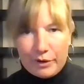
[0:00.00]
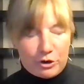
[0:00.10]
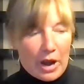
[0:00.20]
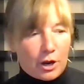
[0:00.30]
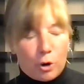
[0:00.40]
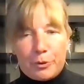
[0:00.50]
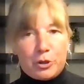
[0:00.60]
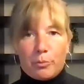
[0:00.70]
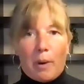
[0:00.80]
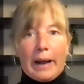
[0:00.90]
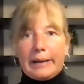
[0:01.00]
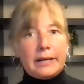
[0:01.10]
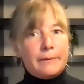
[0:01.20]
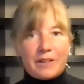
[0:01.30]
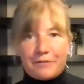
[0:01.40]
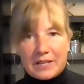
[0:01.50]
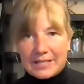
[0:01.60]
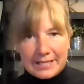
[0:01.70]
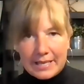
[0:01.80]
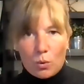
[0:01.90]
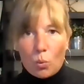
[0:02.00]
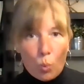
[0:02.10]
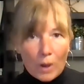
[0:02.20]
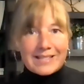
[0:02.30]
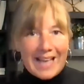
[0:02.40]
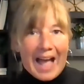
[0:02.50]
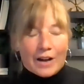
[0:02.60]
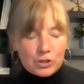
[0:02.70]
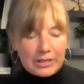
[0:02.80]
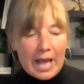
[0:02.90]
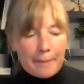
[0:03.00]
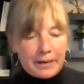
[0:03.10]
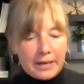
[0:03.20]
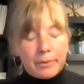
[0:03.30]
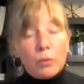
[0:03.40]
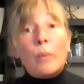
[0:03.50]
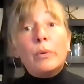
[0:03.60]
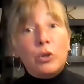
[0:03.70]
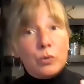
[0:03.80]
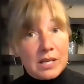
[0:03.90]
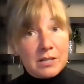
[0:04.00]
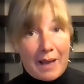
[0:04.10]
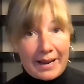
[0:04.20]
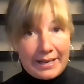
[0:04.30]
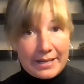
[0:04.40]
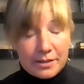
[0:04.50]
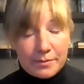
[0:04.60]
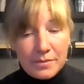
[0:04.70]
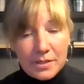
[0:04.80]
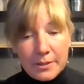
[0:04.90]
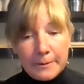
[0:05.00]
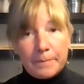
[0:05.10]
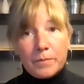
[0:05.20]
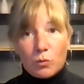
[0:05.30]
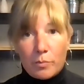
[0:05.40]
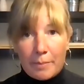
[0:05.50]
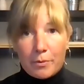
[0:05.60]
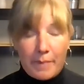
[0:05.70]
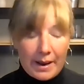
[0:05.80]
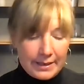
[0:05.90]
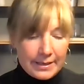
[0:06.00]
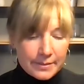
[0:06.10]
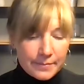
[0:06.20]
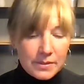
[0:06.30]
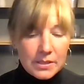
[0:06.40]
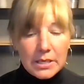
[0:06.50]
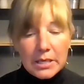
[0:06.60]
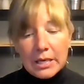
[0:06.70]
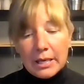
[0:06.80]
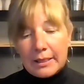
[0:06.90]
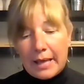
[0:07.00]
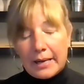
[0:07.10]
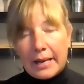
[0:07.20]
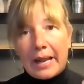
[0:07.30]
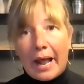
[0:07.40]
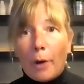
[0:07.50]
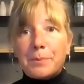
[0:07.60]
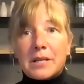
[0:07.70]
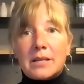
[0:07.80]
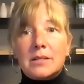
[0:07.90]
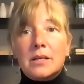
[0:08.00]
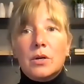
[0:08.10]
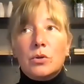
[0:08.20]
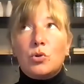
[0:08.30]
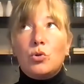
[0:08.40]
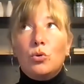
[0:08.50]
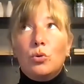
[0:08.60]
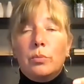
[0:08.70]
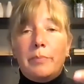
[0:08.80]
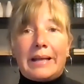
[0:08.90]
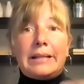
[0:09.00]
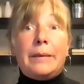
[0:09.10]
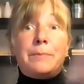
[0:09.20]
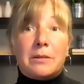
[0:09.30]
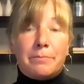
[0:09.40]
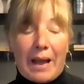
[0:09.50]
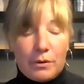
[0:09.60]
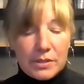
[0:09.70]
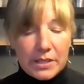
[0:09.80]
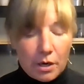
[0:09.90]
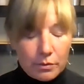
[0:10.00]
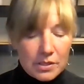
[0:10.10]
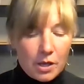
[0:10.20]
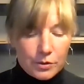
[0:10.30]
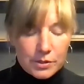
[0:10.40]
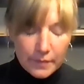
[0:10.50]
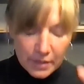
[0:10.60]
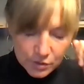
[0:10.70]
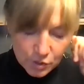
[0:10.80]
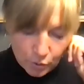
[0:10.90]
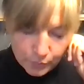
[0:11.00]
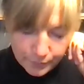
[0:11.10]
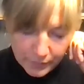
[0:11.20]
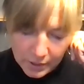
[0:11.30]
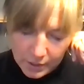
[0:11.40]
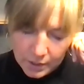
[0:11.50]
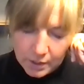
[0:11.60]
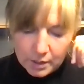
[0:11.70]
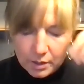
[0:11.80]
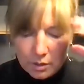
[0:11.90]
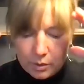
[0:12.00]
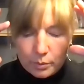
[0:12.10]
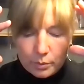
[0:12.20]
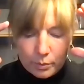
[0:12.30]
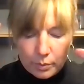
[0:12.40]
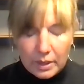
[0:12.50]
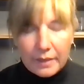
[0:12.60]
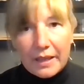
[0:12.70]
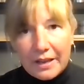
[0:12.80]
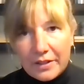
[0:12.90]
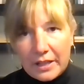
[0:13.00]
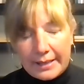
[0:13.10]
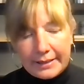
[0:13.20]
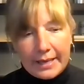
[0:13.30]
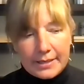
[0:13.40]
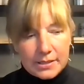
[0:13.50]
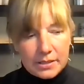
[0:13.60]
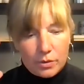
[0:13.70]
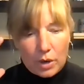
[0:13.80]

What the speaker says: we crack open your mind, if this is what's actually happening. But when we use these mechanisms, remember mechanisms, then it helps us to make leaps and bounds in our results. So think of it like this.